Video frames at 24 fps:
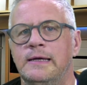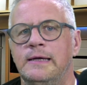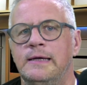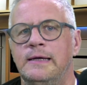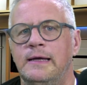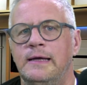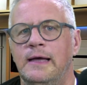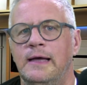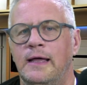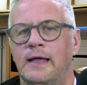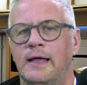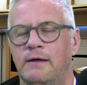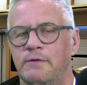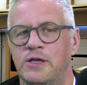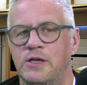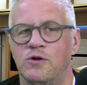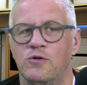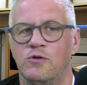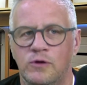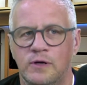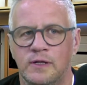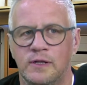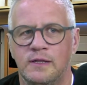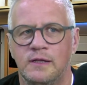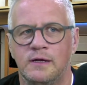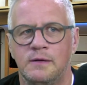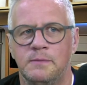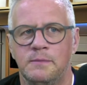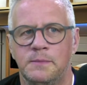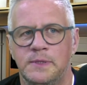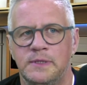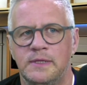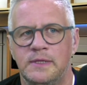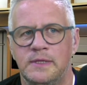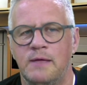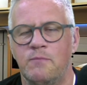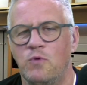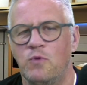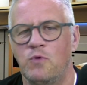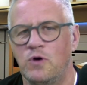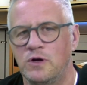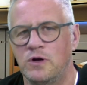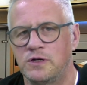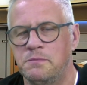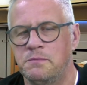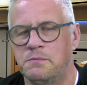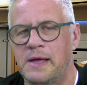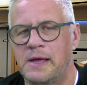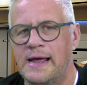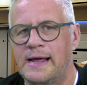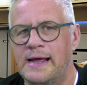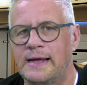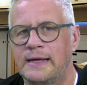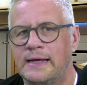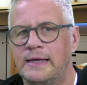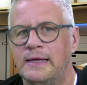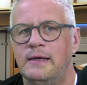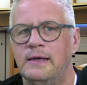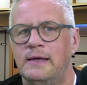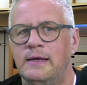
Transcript: And I recorded them and then watched them back.